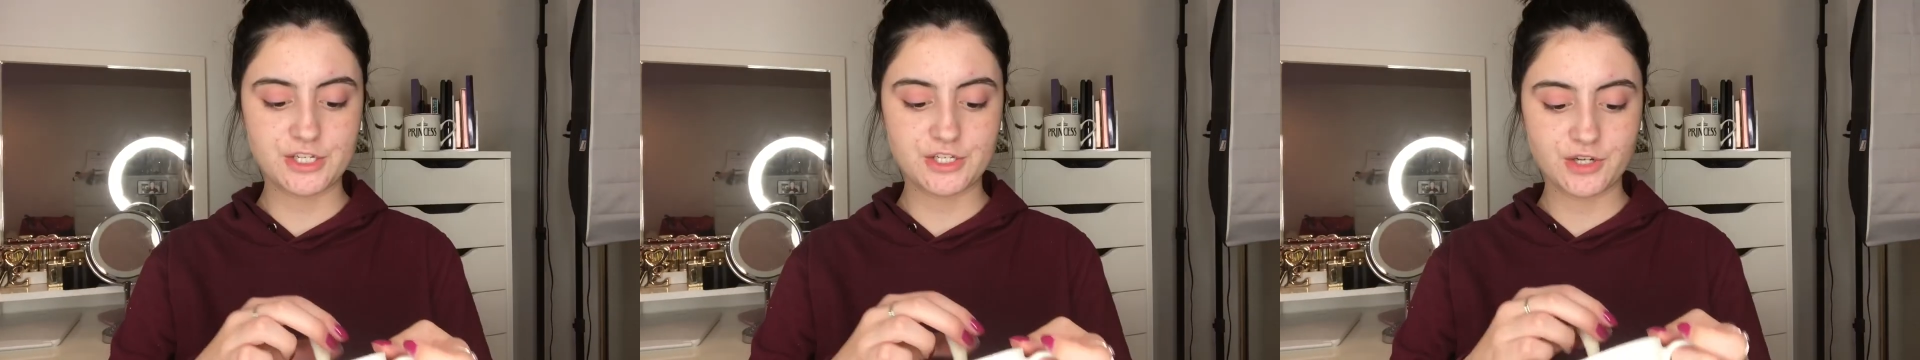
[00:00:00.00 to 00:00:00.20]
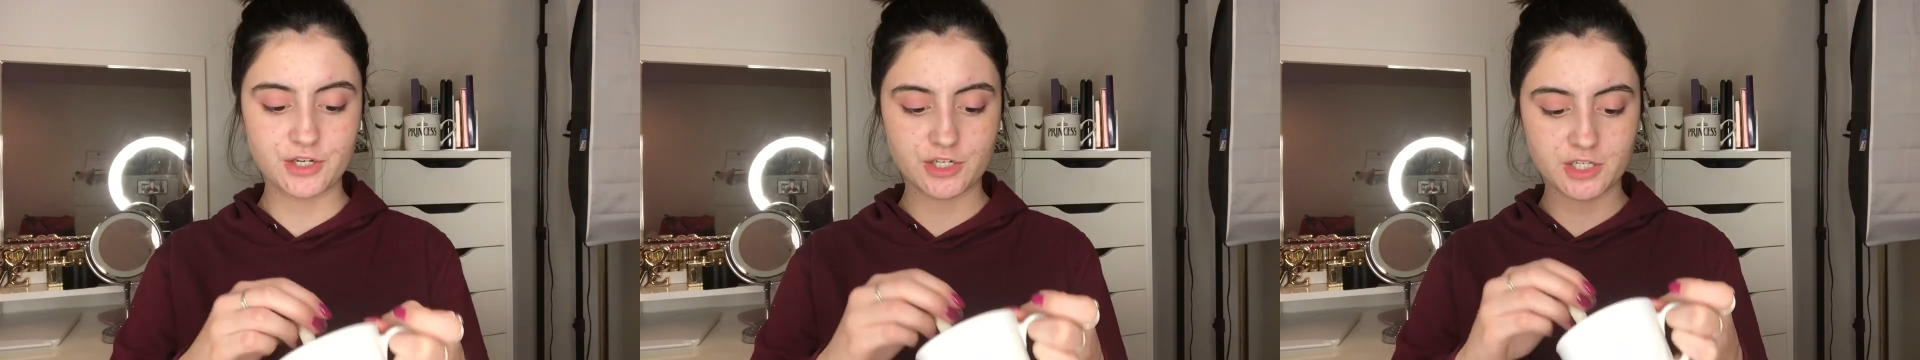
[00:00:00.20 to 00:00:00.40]

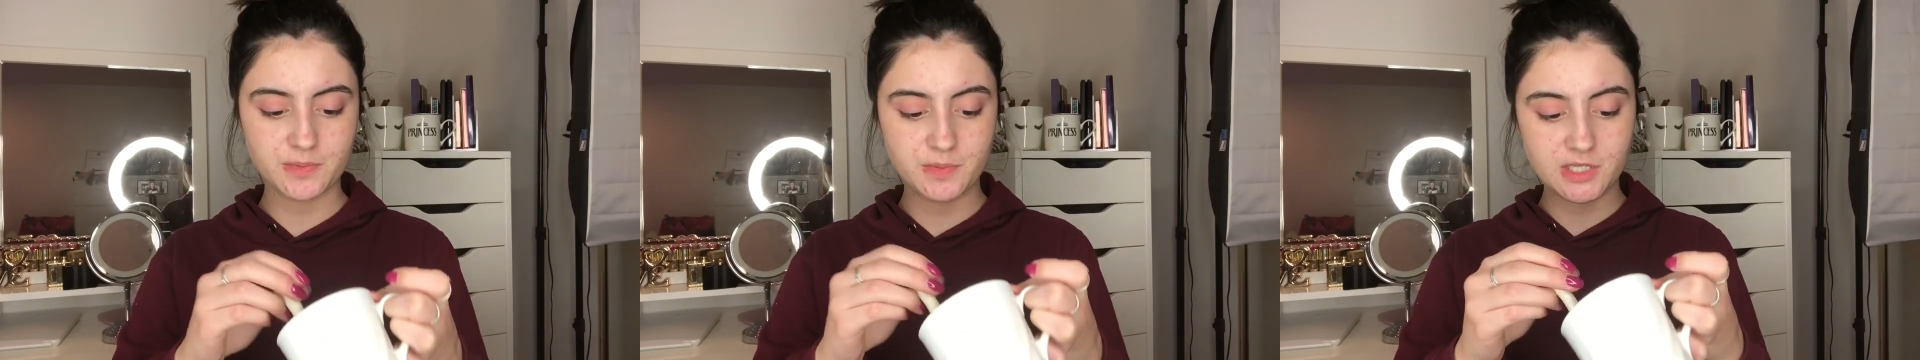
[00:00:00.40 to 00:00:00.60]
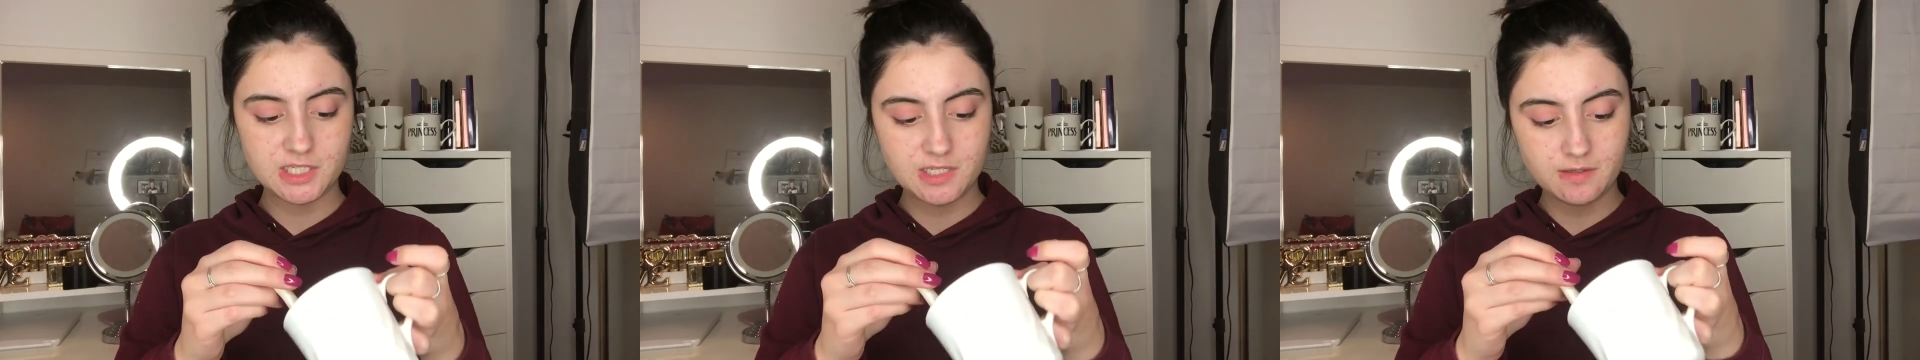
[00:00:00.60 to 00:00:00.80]
so I just
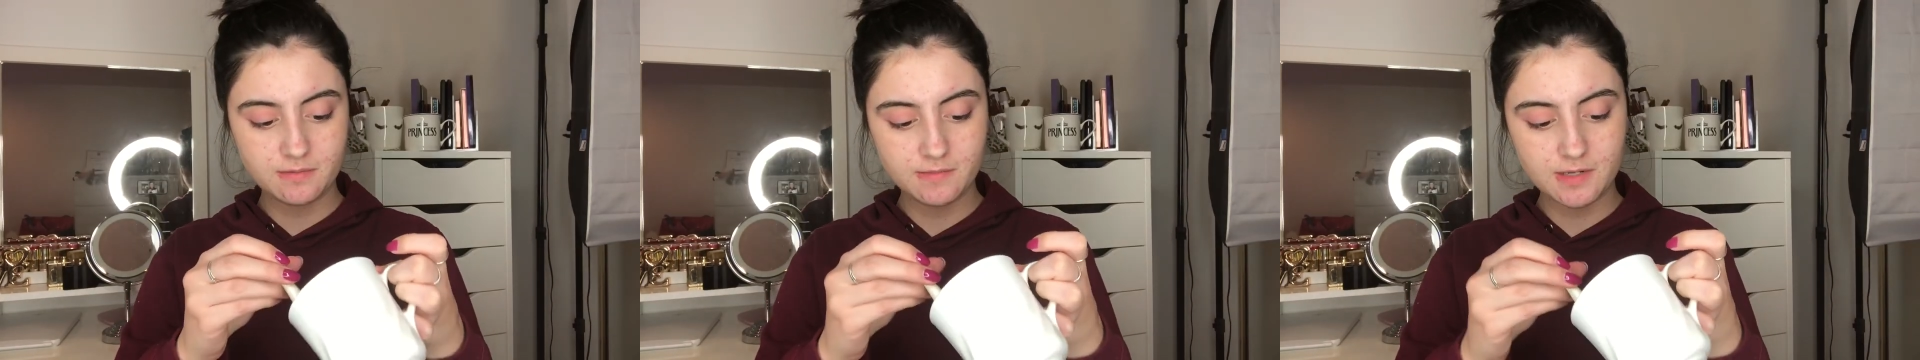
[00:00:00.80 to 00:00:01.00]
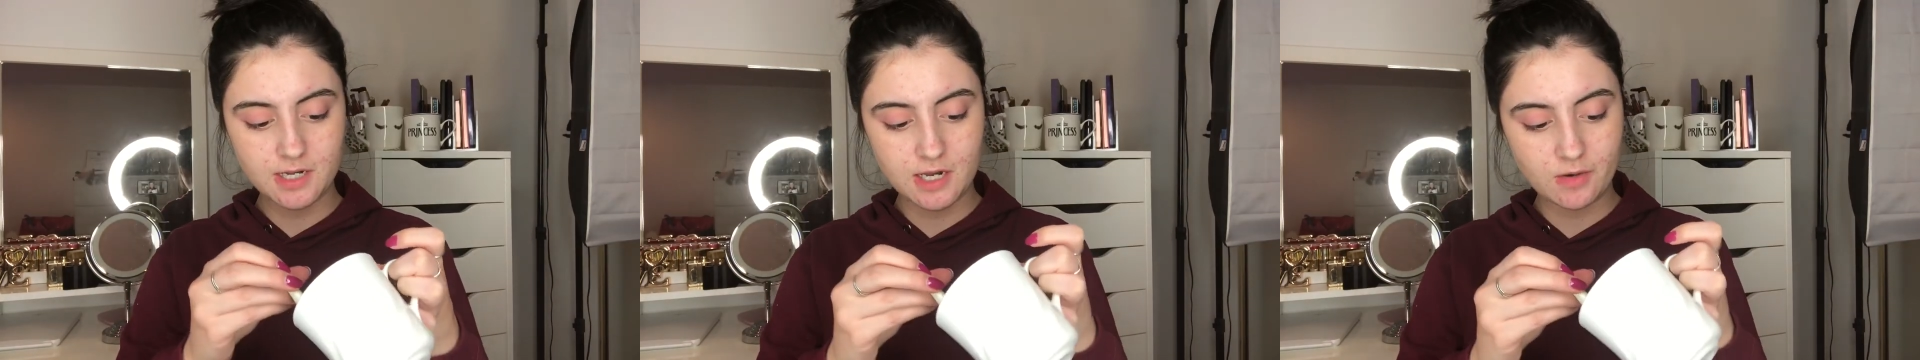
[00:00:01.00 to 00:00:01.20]
put
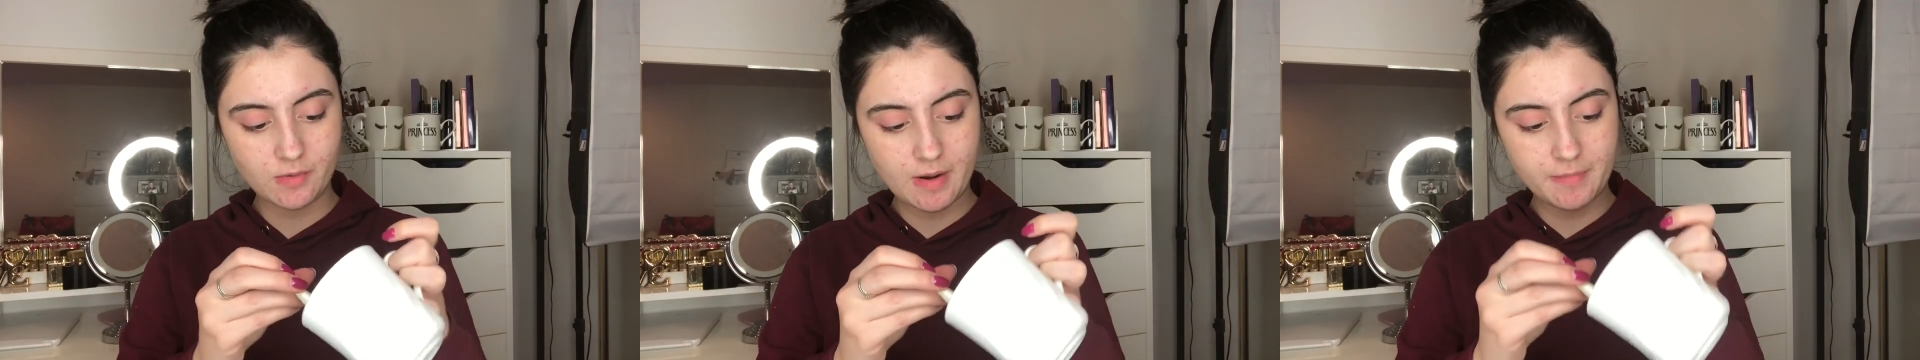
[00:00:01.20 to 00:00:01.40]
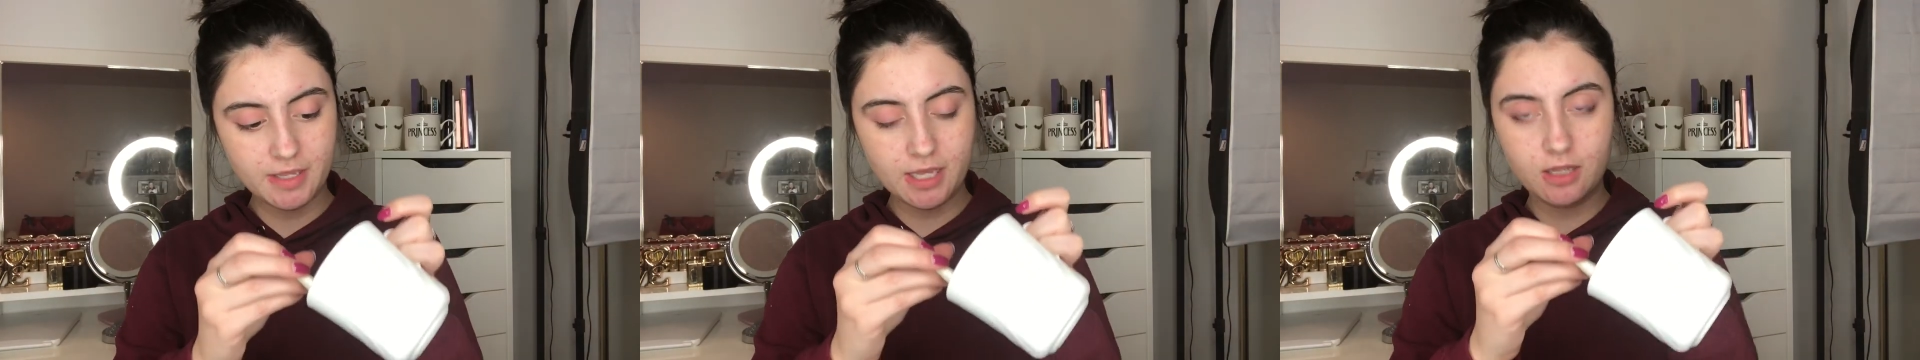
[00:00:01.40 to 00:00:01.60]
some uh,
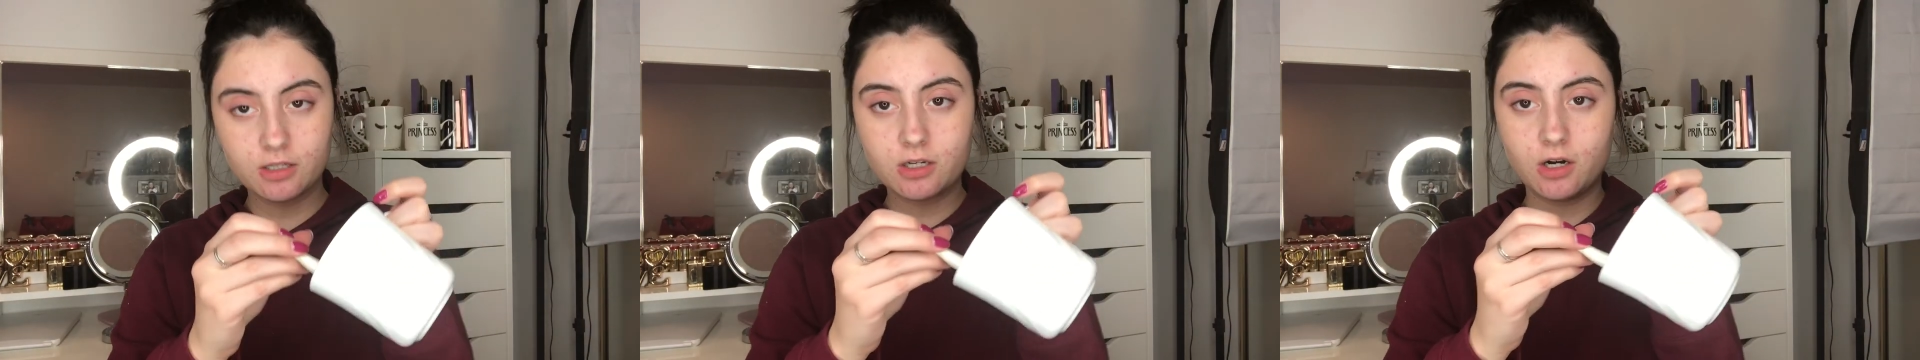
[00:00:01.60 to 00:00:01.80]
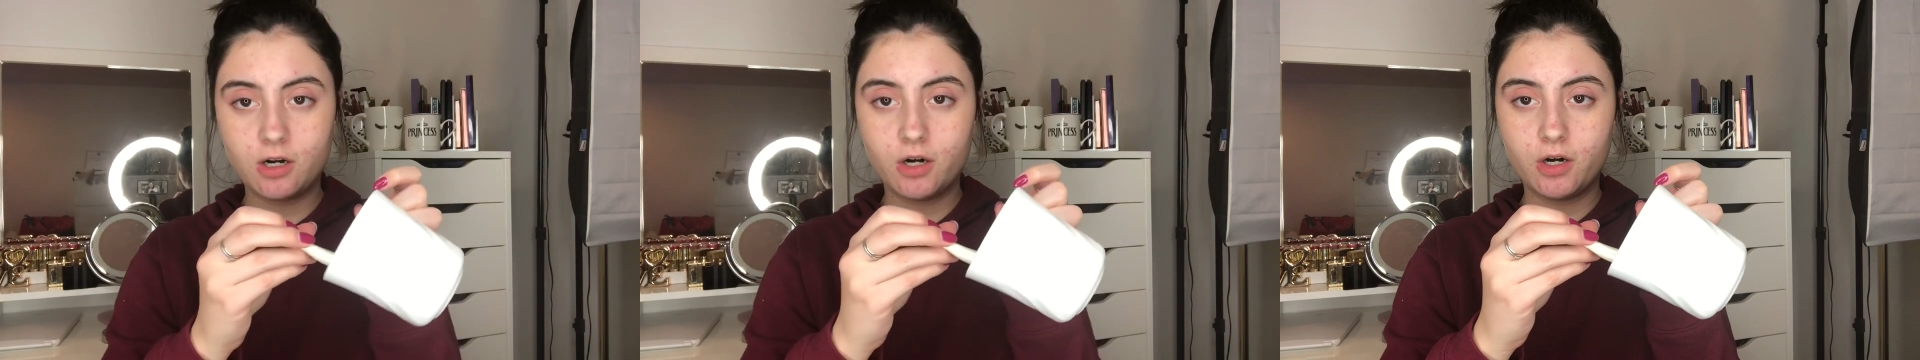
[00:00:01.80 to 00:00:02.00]
rubbing
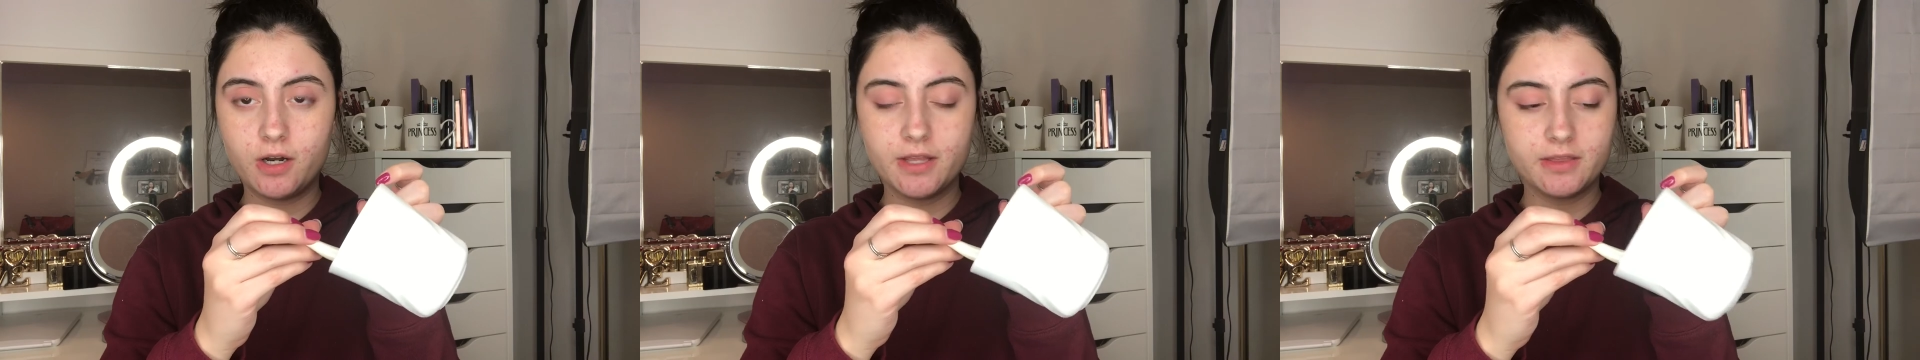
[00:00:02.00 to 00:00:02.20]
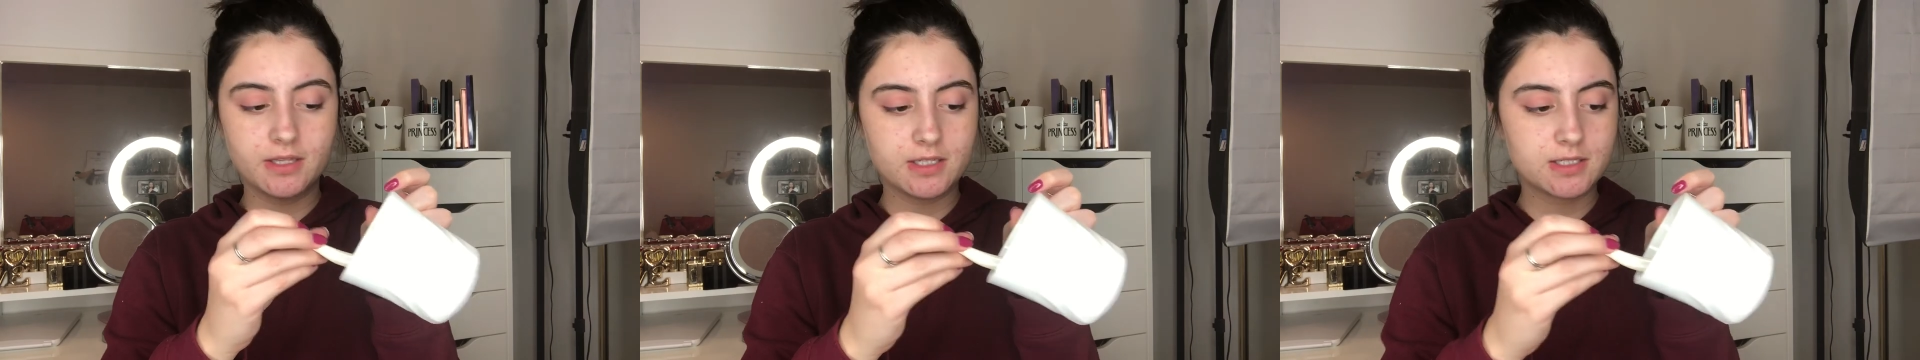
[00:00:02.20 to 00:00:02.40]
alcohol
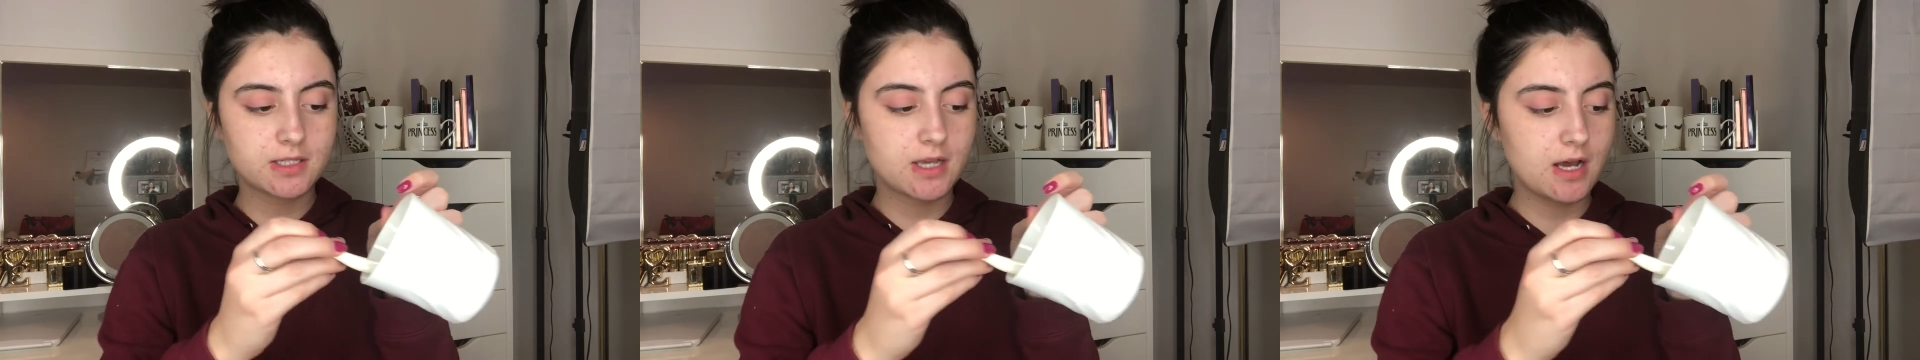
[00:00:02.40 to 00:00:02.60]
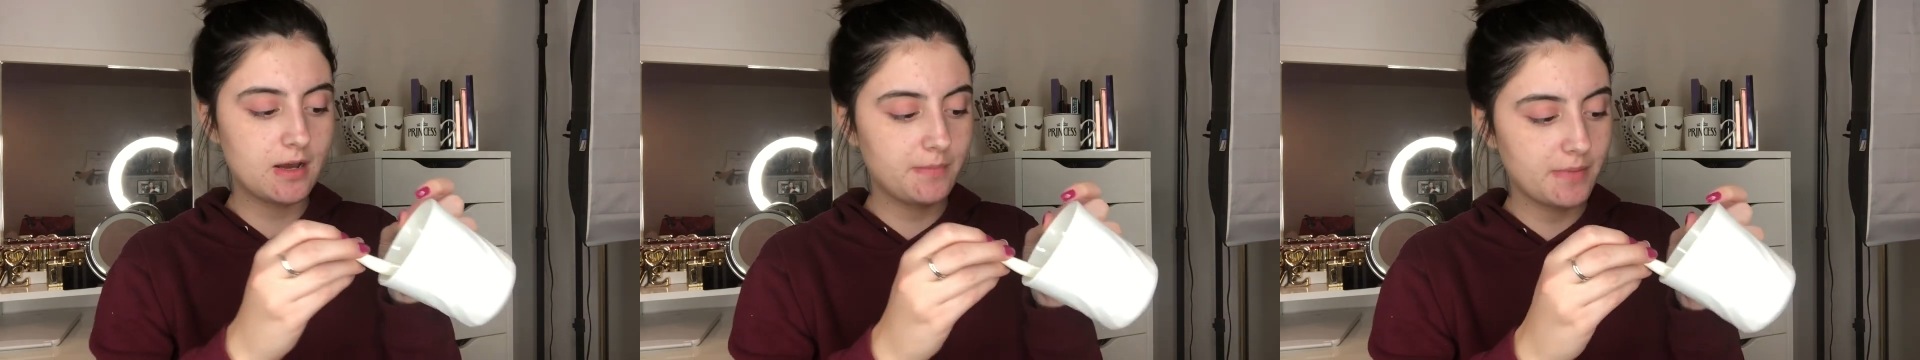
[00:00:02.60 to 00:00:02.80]
in this
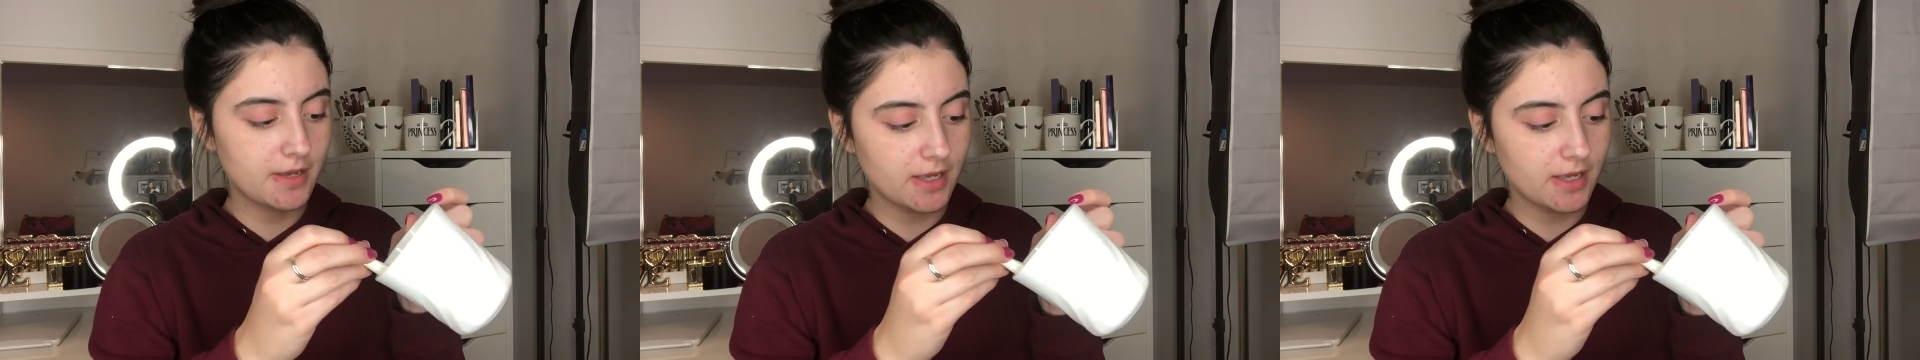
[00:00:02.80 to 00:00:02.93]
cup